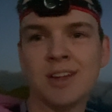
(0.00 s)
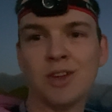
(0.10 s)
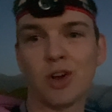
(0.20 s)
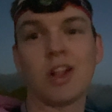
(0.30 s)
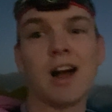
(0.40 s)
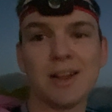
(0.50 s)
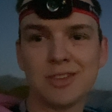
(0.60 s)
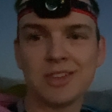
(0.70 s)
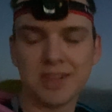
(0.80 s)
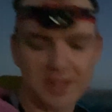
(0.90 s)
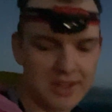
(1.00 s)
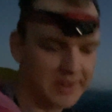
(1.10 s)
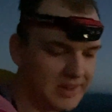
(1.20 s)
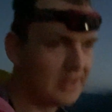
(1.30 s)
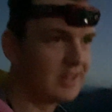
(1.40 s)
No clouds.
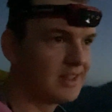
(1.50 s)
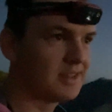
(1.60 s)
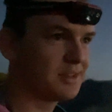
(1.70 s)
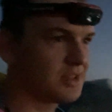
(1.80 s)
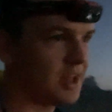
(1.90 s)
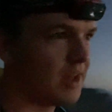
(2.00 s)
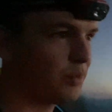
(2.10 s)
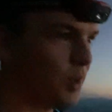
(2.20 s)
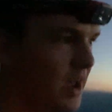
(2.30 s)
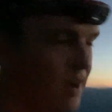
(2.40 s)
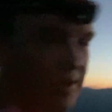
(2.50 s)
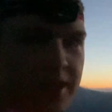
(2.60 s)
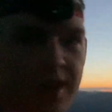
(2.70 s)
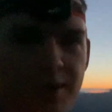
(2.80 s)
There's clouds way over there